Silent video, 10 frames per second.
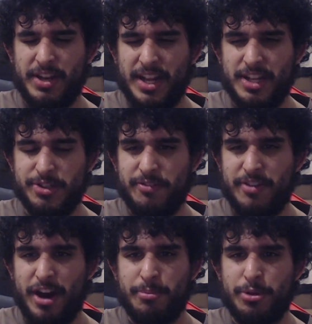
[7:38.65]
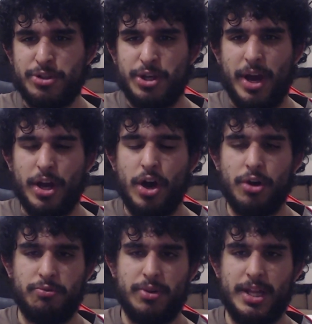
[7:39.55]
Killers of the Flower Moon, so I
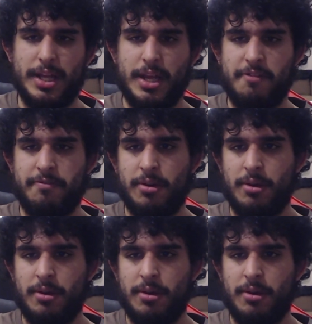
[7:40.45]
can't really give